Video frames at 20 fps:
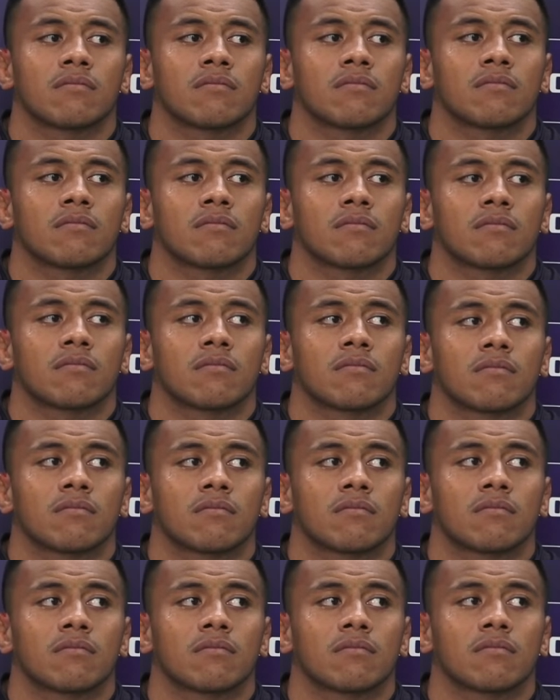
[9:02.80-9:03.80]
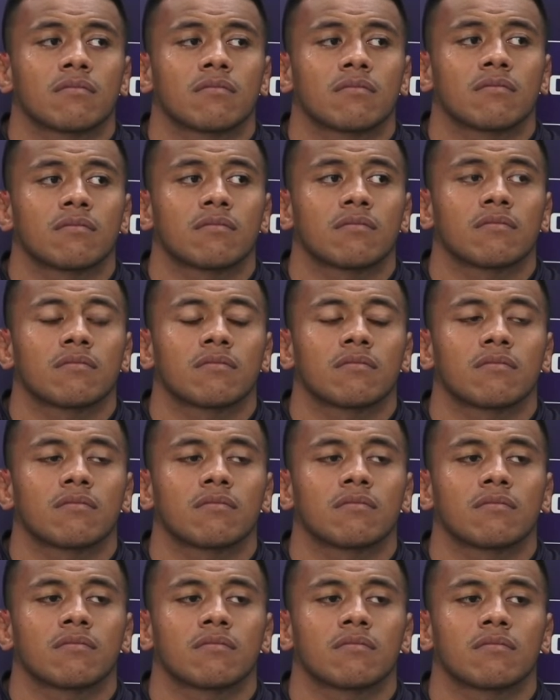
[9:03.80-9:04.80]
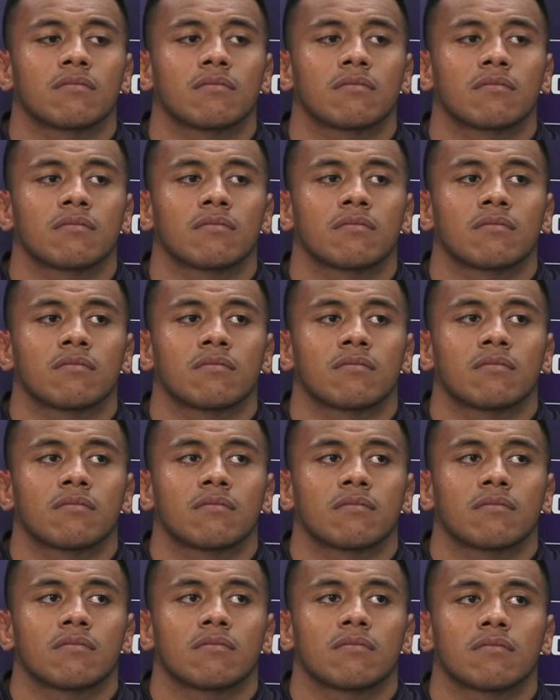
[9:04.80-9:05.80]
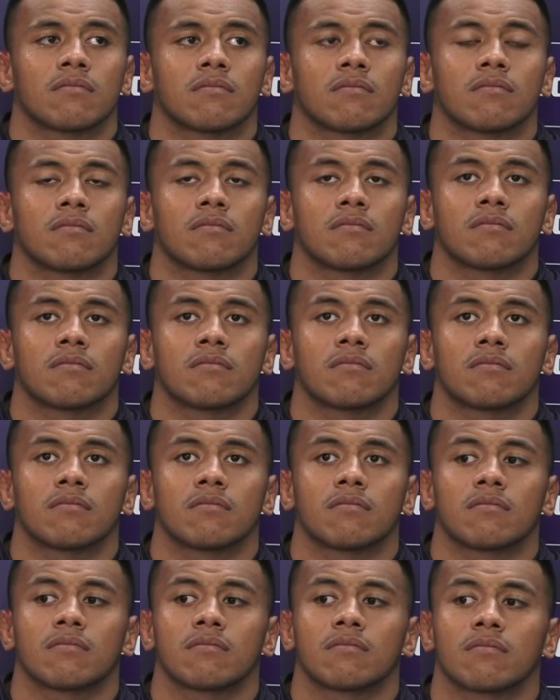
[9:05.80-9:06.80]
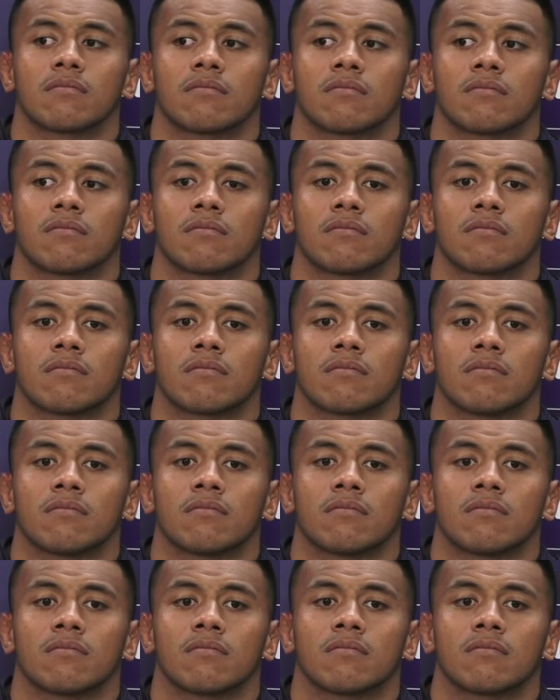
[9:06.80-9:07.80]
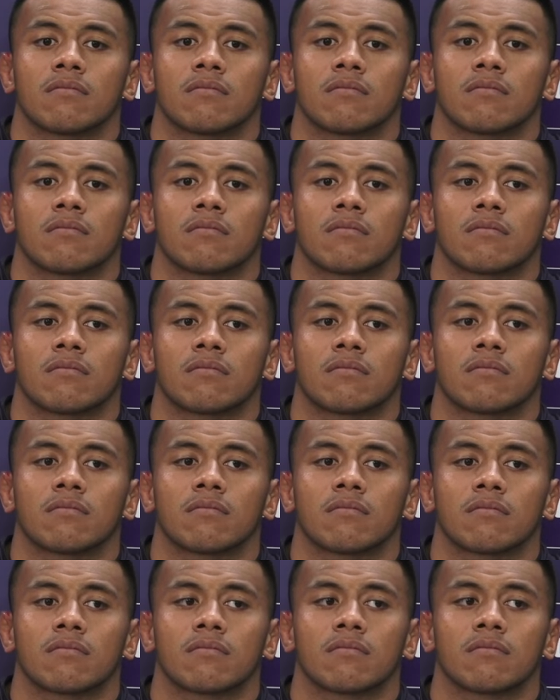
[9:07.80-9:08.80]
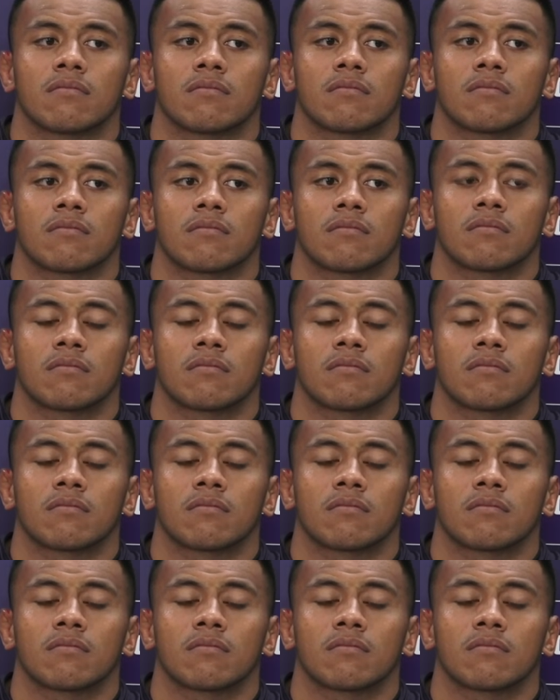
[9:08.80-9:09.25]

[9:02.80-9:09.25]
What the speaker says: No words are spoken by the person on screen.